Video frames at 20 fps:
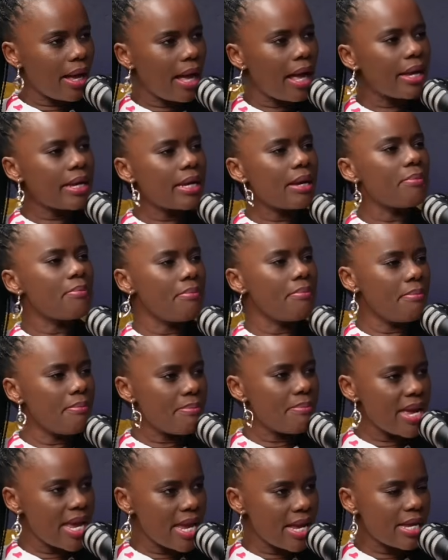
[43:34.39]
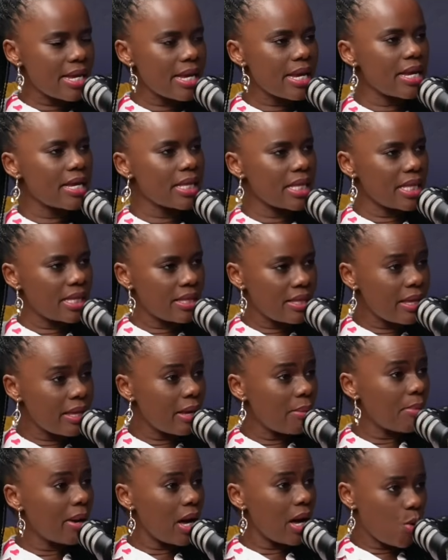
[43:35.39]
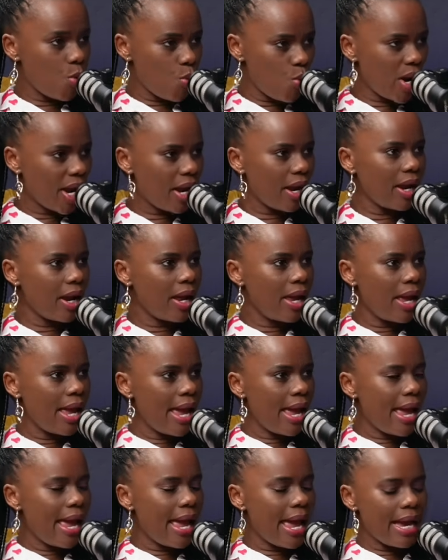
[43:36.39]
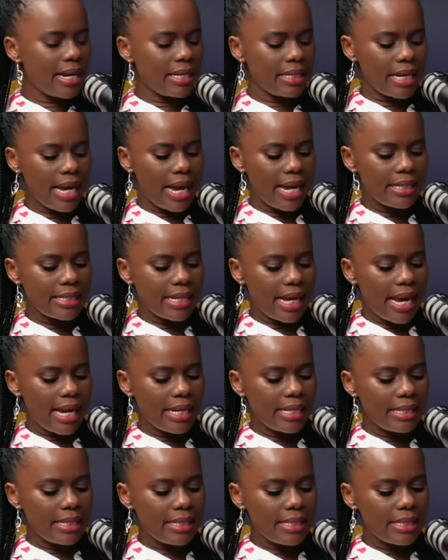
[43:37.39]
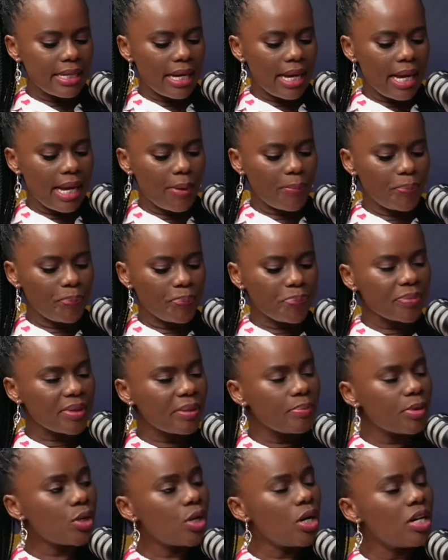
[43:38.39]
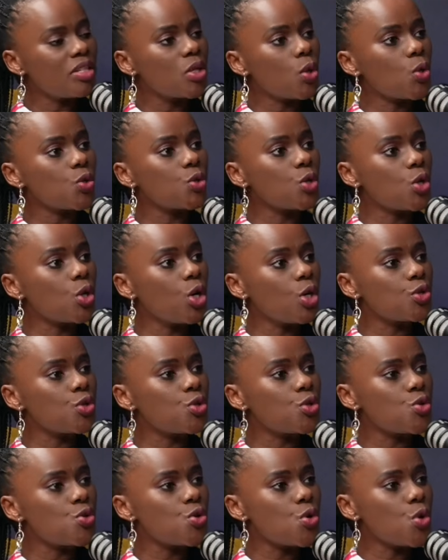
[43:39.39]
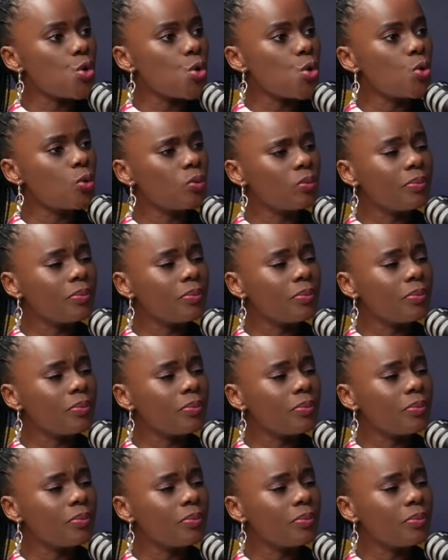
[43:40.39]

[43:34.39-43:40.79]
I am making them aware, mm. and and and um because they also got to know